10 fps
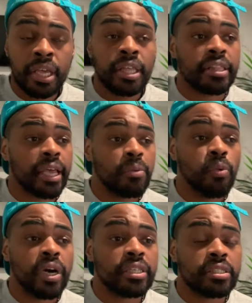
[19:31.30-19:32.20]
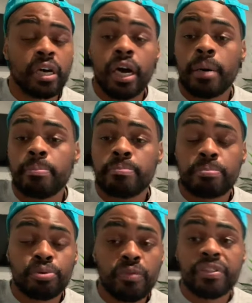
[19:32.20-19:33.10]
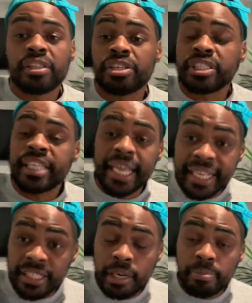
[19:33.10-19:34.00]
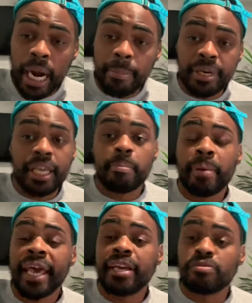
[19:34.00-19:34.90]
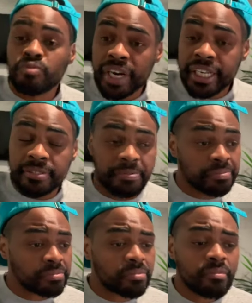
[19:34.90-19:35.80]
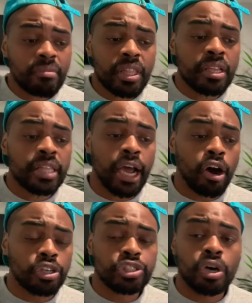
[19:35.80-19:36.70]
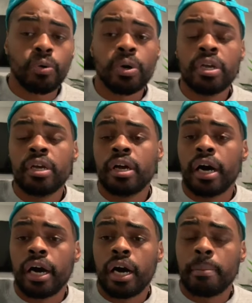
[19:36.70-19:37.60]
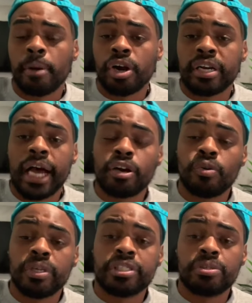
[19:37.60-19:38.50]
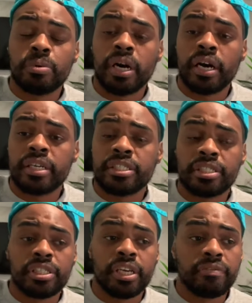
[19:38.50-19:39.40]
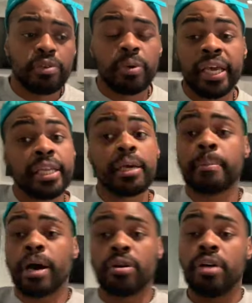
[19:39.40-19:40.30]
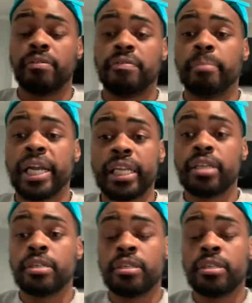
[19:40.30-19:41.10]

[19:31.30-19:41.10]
They want proof that there's tenants in the property and paying rent. They also are not going to just give you any amount of money.